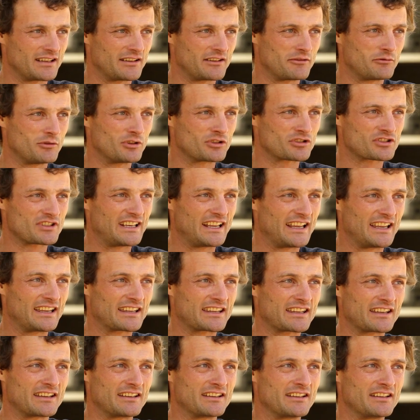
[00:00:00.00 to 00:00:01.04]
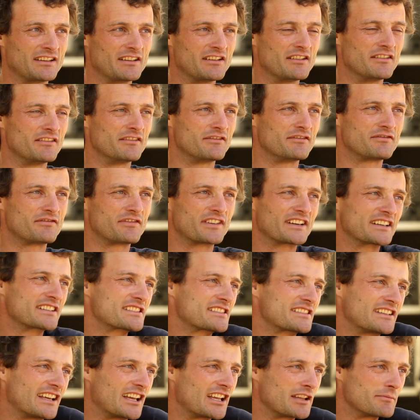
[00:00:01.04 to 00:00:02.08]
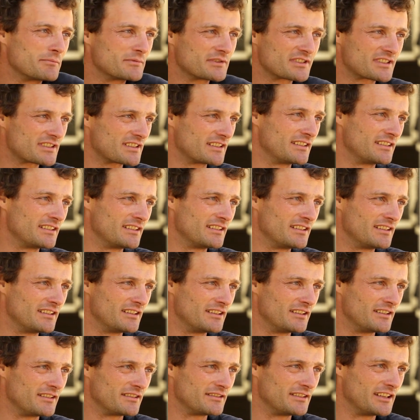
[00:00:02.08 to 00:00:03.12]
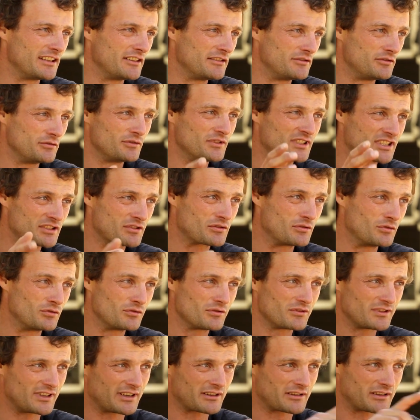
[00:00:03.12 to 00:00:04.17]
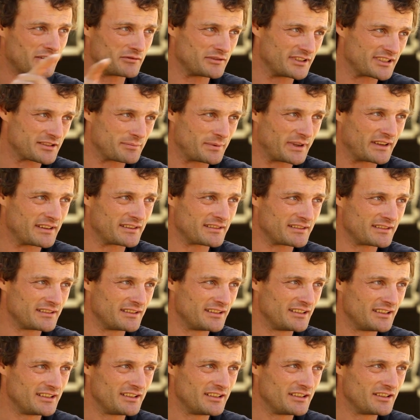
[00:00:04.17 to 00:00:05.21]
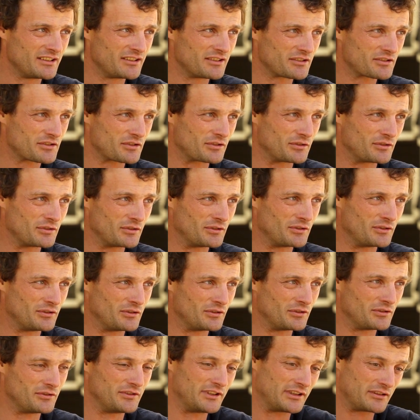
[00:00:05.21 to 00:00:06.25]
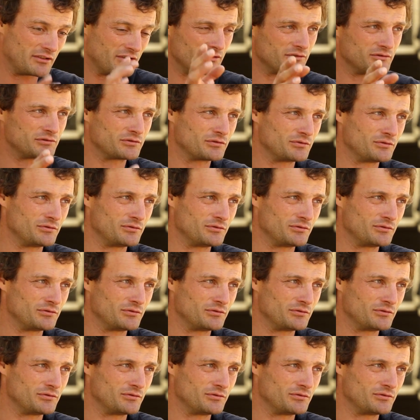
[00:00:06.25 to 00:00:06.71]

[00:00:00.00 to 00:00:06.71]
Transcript: it was like first times they do a school around Spain, so they go